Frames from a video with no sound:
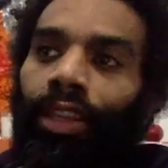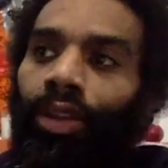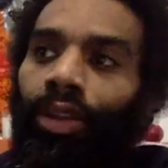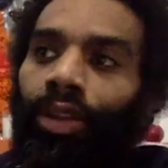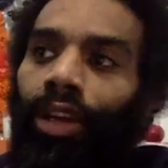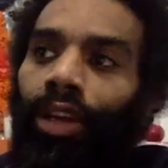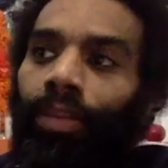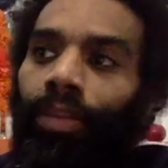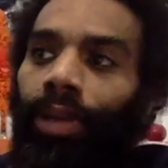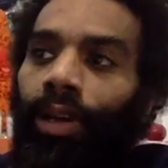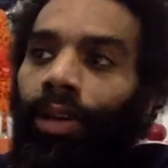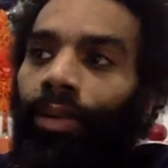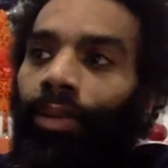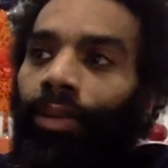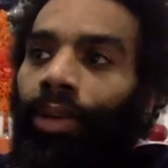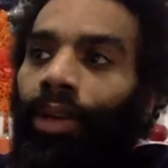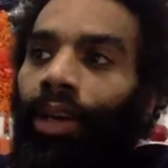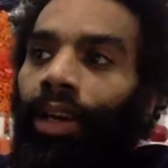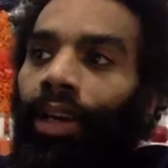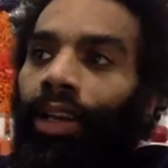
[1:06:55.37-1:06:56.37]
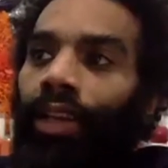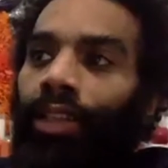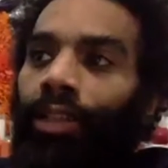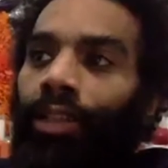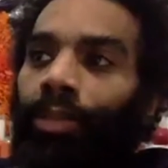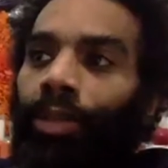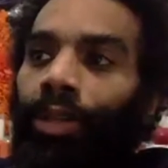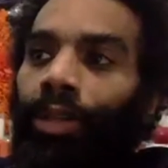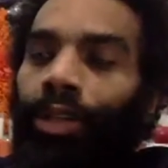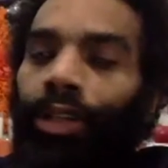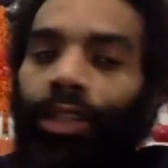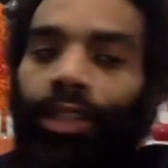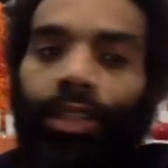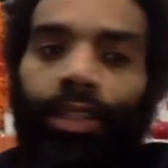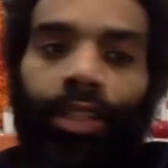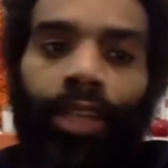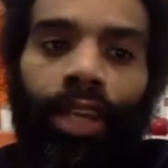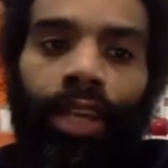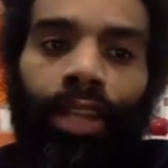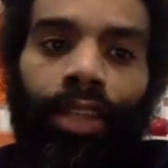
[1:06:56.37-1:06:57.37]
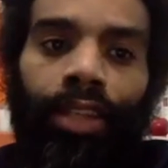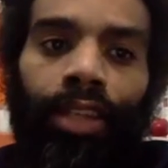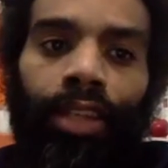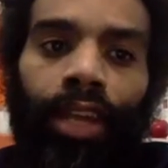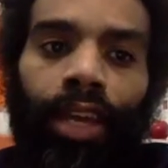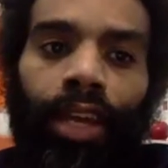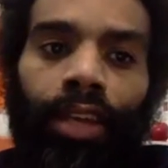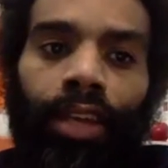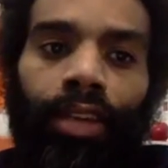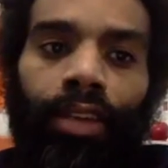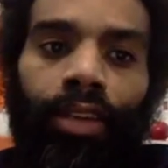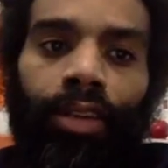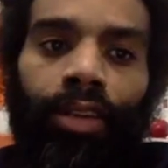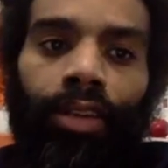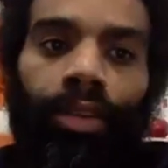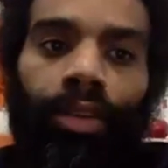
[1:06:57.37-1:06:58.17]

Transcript: thought about when I experienced Day of the Dead